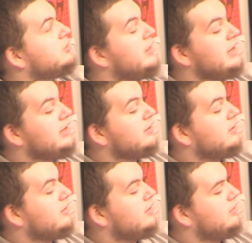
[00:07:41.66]
So I think
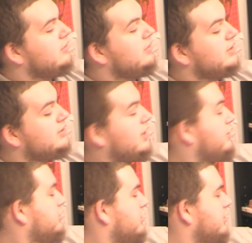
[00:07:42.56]
this
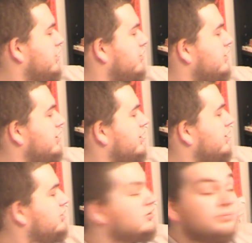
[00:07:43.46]
also,
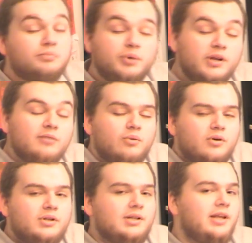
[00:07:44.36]
is pretty
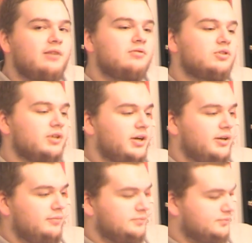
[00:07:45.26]
important in language
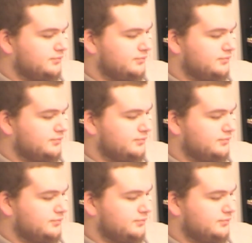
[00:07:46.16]
learning.